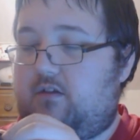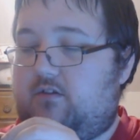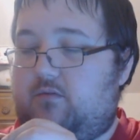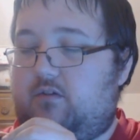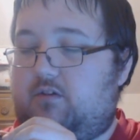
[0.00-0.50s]

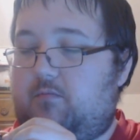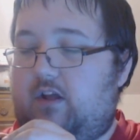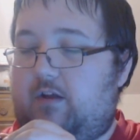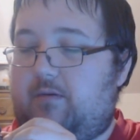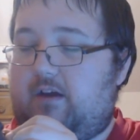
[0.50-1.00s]
This one looks
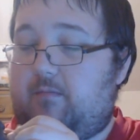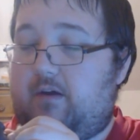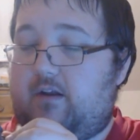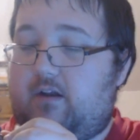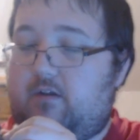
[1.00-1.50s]
more like
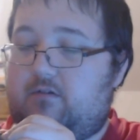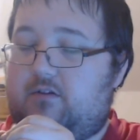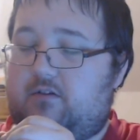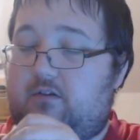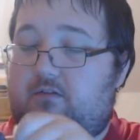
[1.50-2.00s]
Pac-Man now,
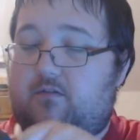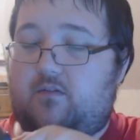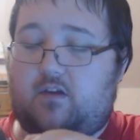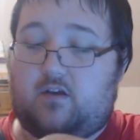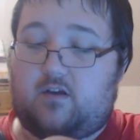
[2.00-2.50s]
just because
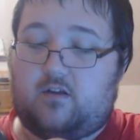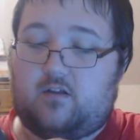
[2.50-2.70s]
of the